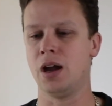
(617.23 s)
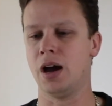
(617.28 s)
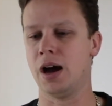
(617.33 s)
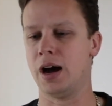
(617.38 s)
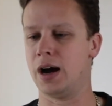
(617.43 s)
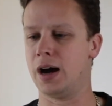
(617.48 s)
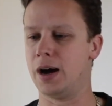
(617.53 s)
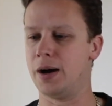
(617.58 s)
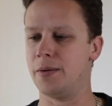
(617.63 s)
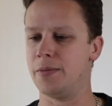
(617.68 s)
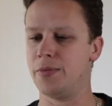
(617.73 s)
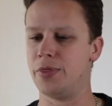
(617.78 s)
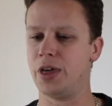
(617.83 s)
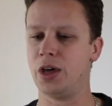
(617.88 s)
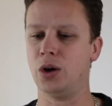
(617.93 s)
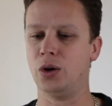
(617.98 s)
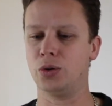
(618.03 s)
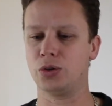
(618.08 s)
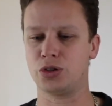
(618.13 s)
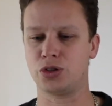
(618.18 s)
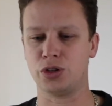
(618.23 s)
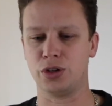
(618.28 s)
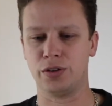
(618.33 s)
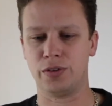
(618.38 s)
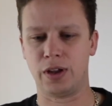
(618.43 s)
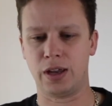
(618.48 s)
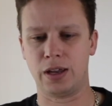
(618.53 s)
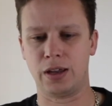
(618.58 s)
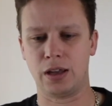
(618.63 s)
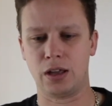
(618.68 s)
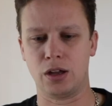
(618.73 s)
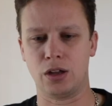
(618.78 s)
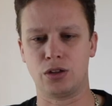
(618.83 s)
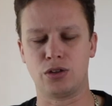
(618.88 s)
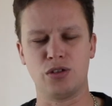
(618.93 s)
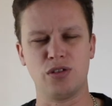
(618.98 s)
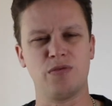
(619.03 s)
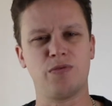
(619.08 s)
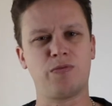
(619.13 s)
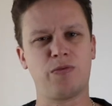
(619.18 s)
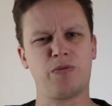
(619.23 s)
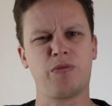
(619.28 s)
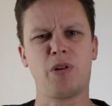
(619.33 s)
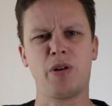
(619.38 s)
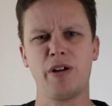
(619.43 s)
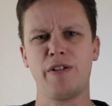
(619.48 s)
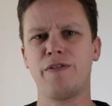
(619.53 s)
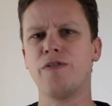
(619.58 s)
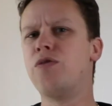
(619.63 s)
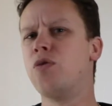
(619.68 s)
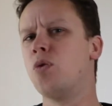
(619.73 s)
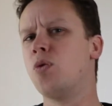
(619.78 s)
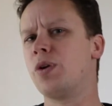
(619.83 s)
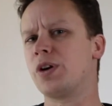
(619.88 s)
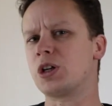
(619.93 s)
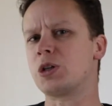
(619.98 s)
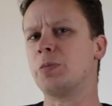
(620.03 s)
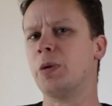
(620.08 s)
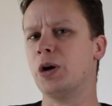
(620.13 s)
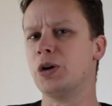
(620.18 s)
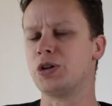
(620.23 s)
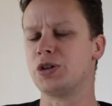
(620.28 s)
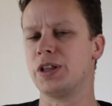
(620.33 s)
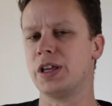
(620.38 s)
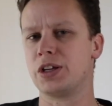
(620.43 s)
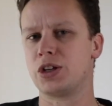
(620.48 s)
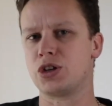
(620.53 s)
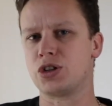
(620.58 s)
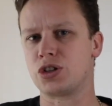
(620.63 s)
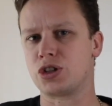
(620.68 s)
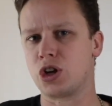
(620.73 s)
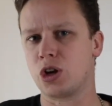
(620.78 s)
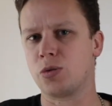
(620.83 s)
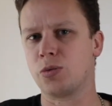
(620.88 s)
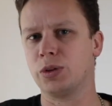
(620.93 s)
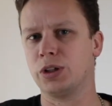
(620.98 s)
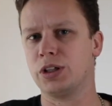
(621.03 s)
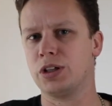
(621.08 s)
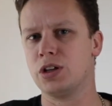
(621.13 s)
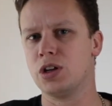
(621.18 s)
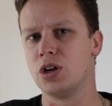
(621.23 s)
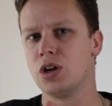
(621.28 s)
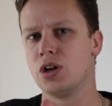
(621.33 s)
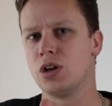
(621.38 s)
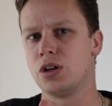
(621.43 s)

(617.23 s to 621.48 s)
Then I'll sort of do probably a full exposure that just generally